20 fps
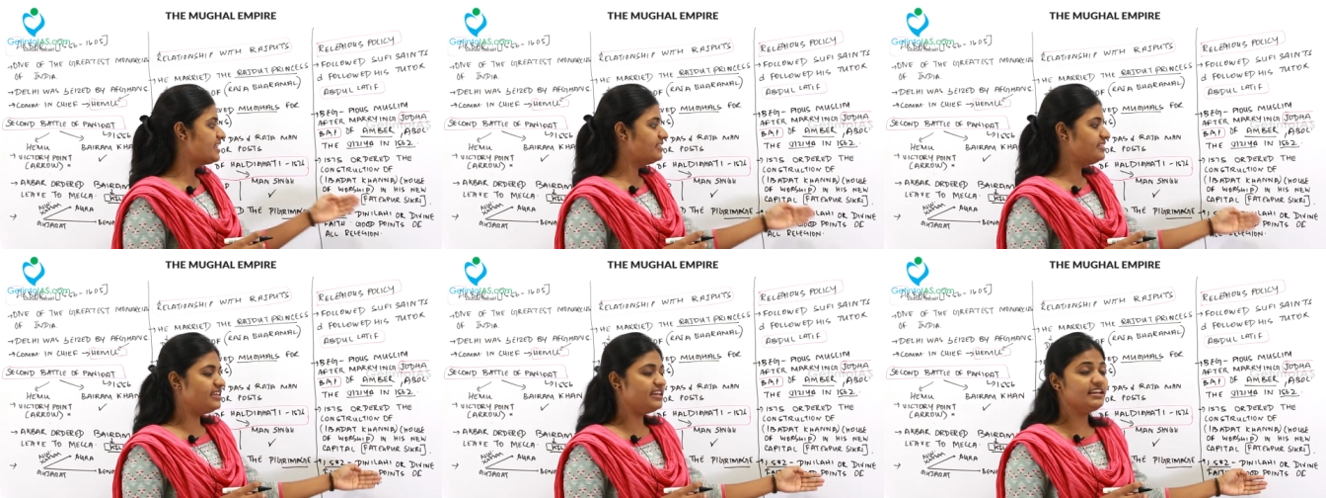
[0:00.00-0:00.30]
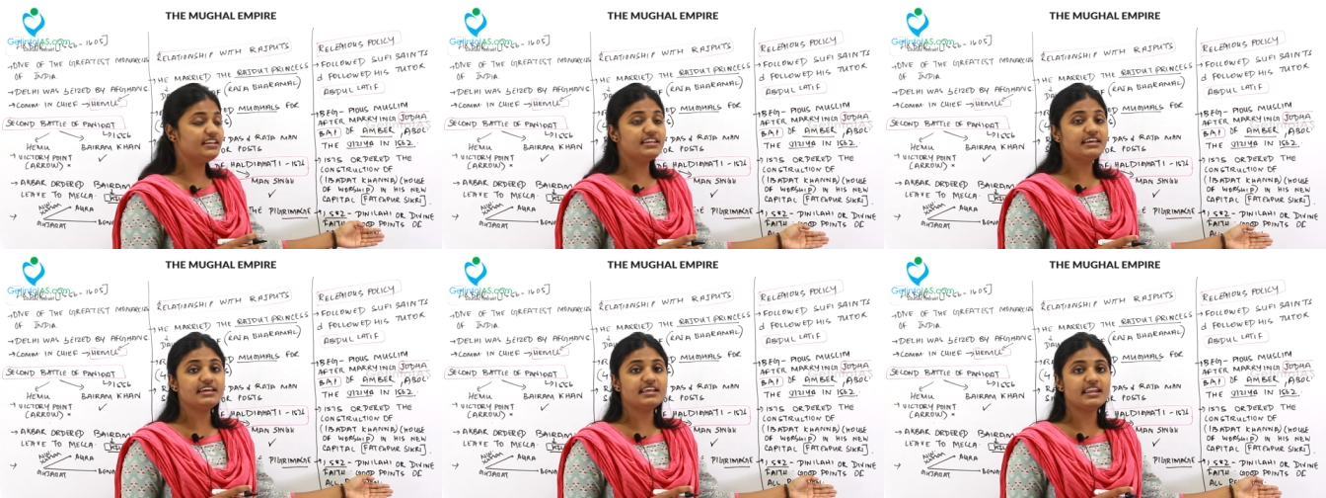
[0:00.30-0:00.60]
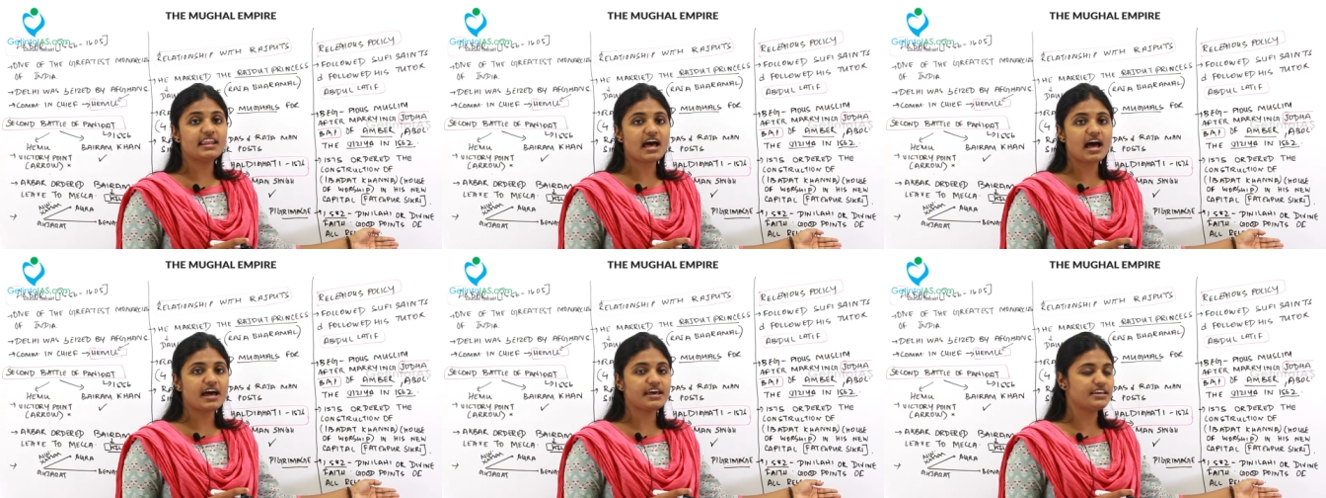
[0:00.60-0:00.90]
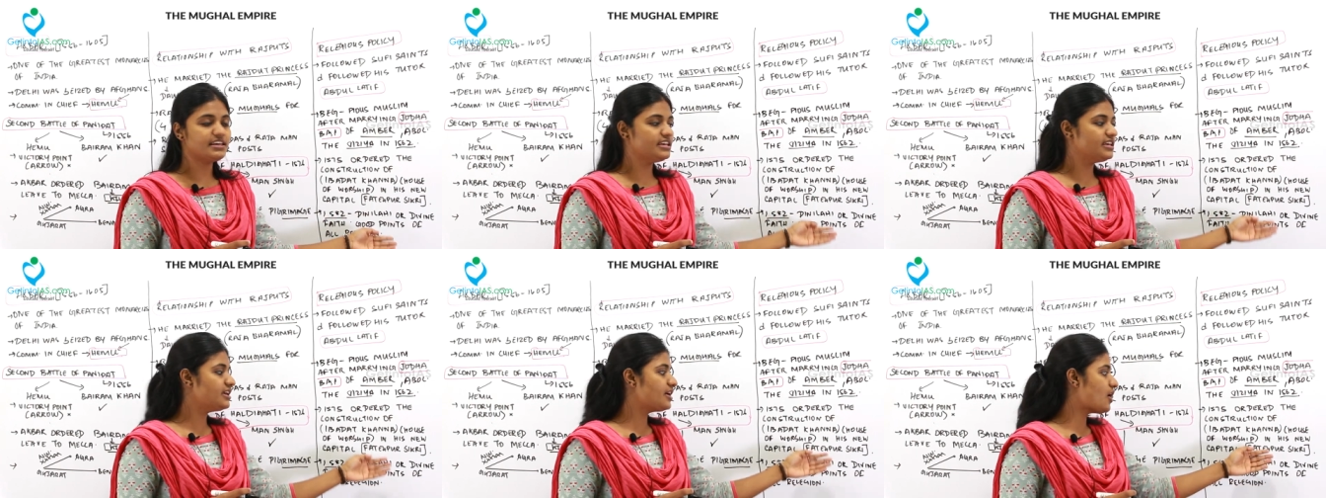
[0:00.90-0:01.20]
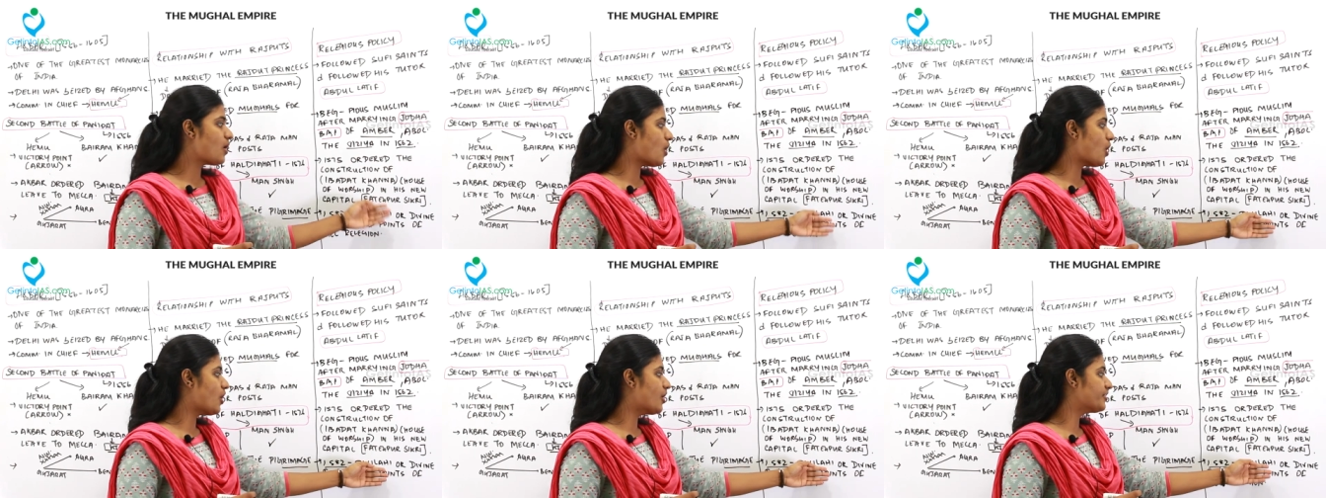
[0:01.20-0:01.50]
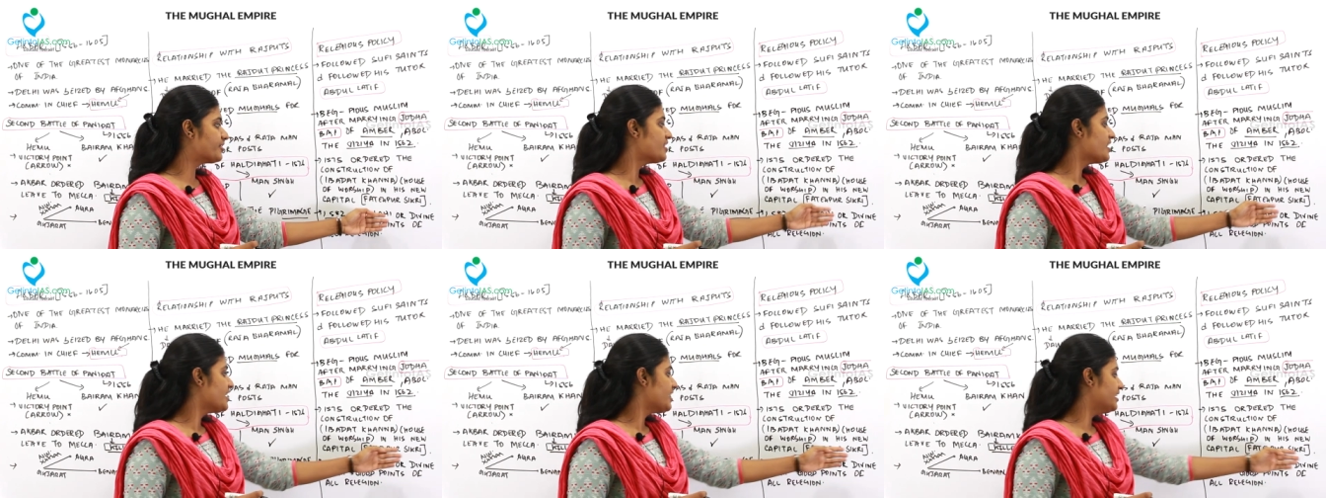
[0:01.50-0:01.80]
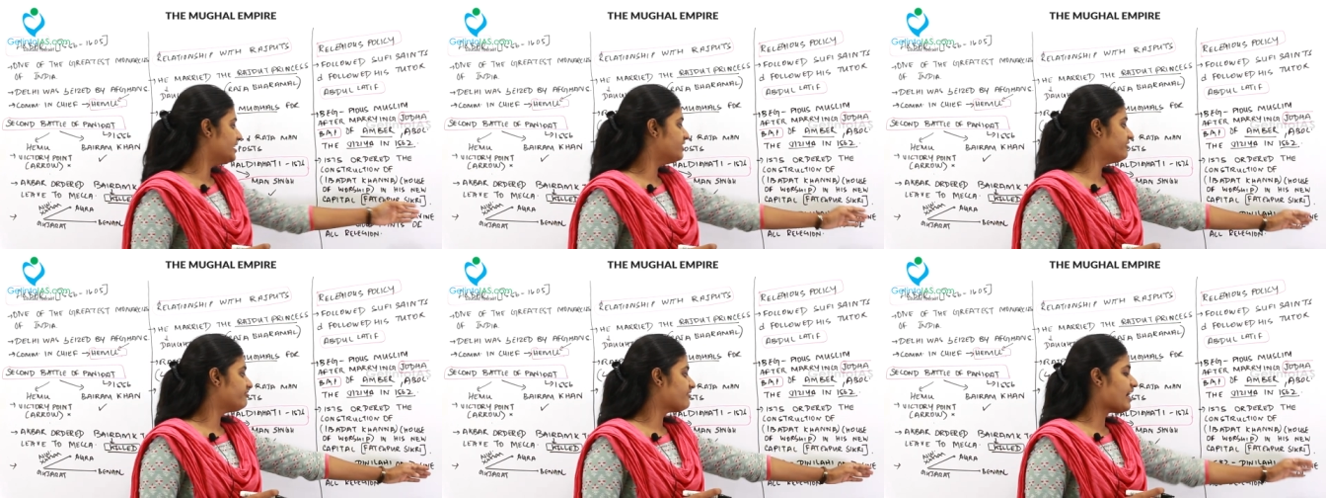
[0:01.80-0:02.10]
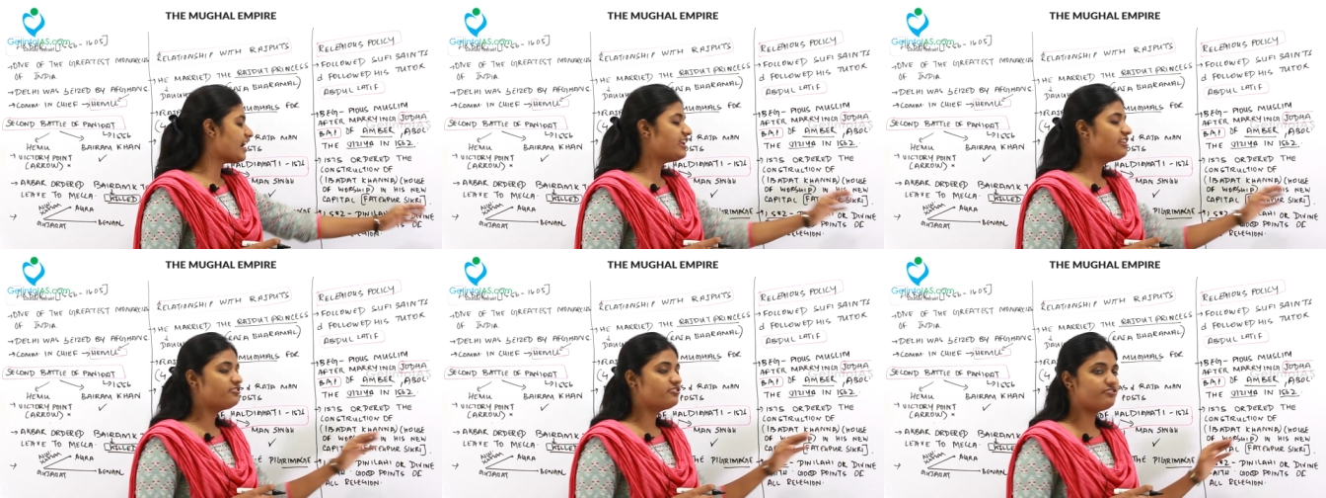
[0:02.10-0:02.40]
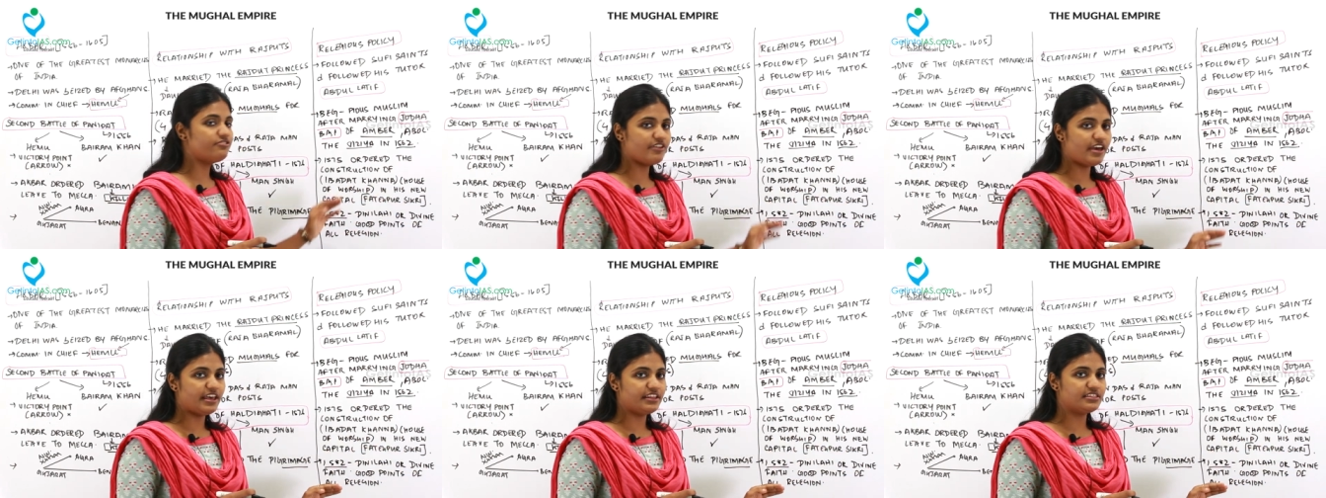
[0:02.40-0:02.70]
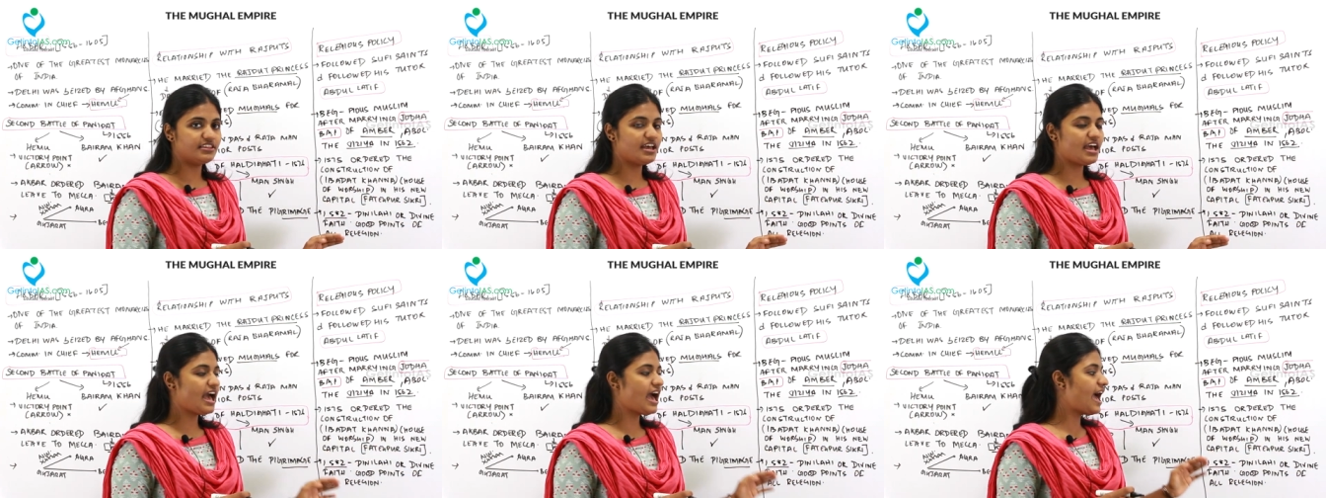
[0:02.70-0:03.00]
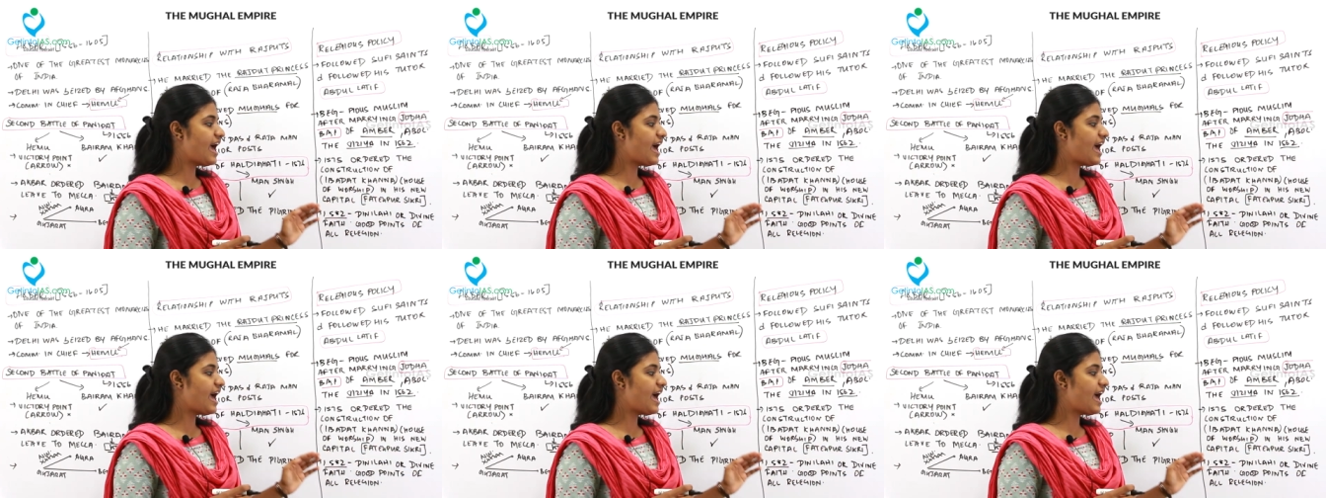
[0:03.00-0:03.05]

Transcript: Dini Ilahi or Divine Faith.